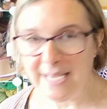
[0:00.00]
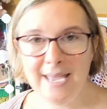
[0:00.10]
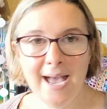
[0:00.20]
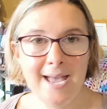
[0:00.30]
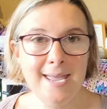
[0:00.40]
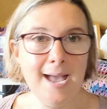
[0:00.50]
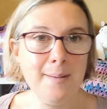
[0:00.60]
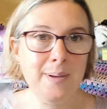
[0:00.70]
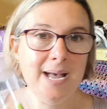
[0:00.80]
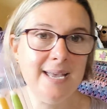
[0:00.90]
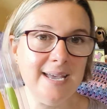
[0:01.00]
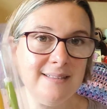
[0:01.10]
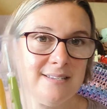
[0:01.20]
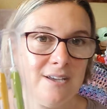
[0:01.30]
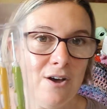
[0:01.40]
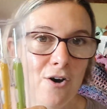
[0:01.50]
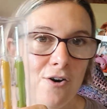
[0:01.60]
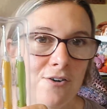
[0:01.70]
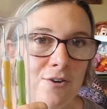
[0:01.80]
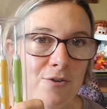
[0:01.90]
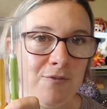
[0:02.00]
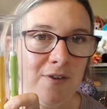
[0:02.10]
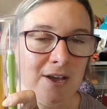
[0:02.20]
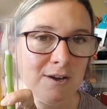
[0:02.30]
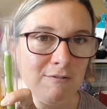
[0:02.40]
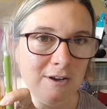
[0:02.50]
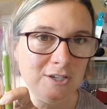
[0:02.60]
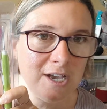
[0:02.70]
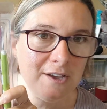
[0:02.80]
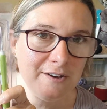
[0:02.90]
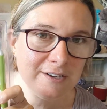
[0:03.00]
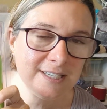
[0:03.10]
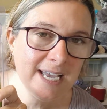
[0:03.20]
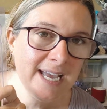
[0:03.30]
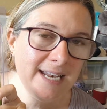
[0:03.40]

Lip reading: me a packet of crochet hooks.